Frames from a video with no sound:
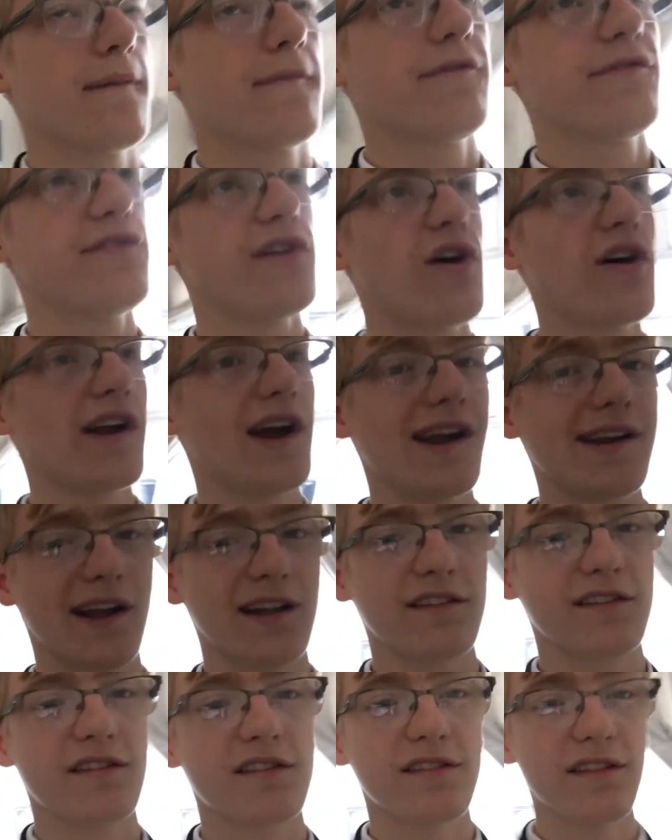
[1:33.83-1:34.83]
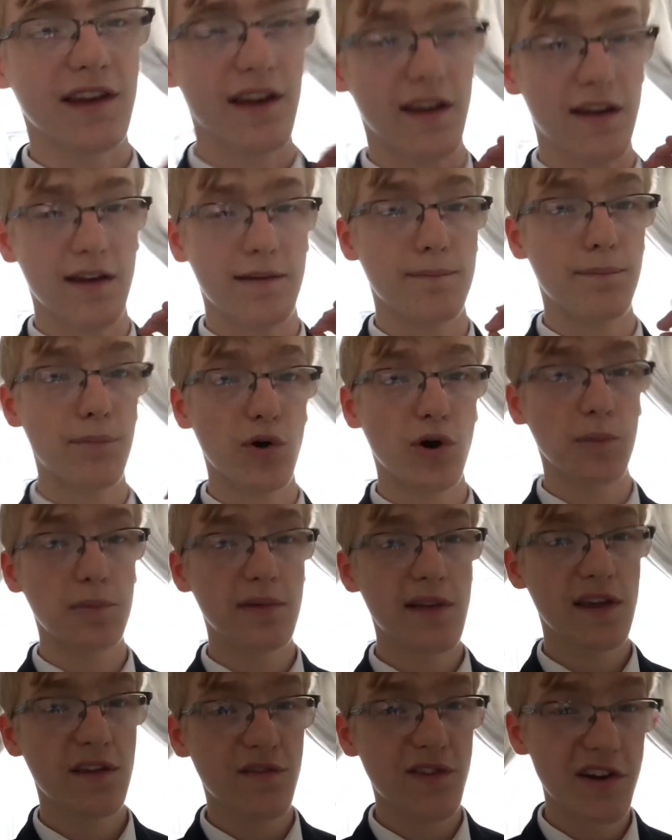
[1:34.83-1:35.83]
Fortnite dances in
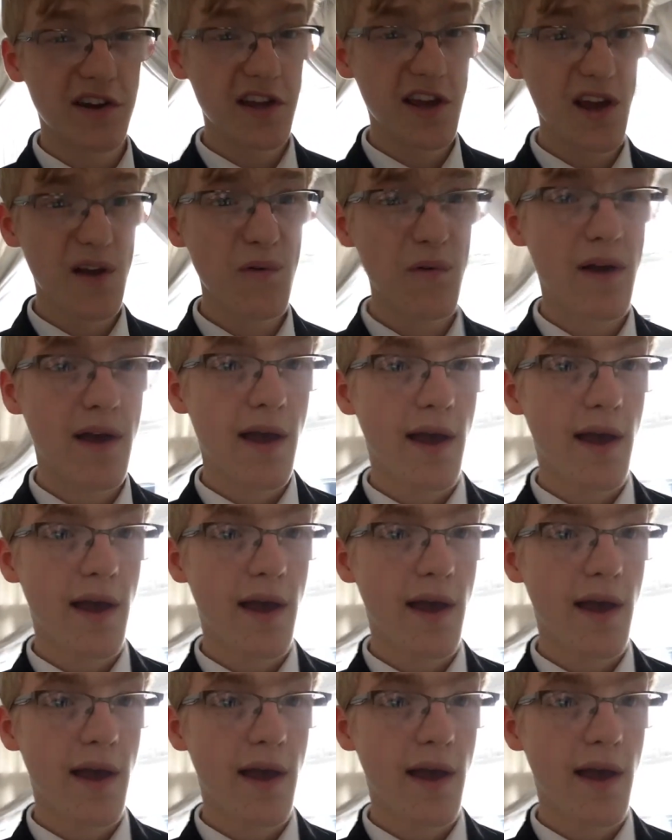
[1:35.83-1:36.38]
public video.